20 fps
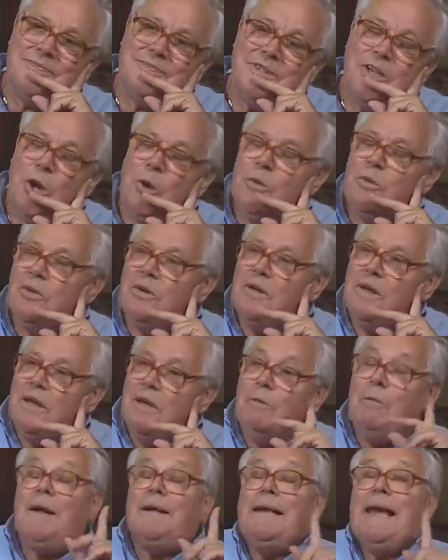No.
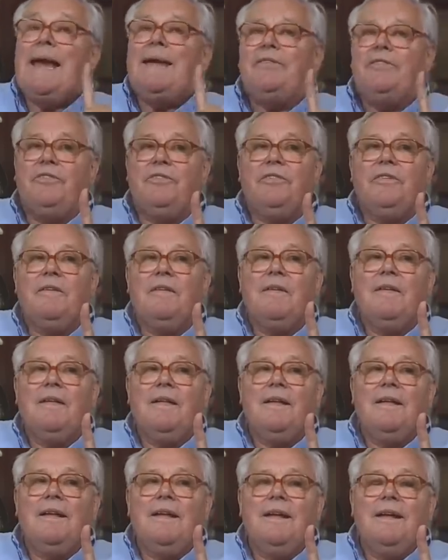Well, yes,
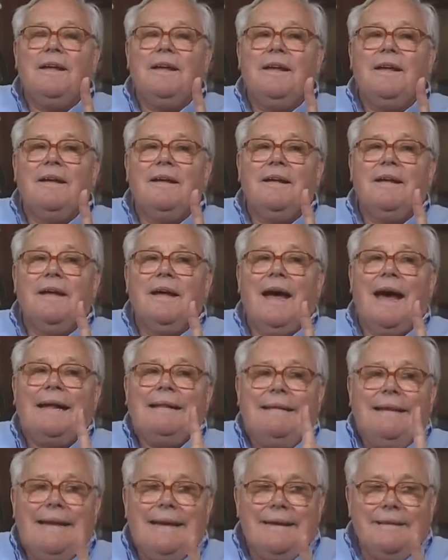I
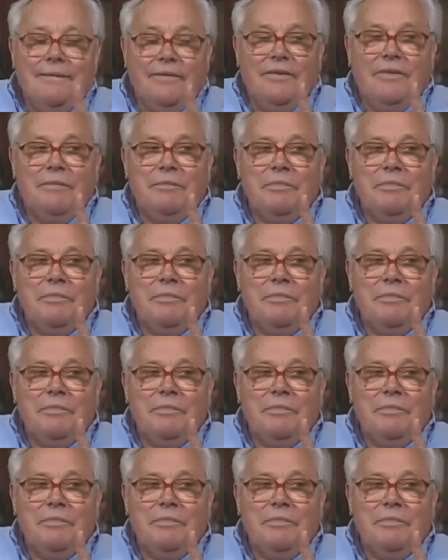did.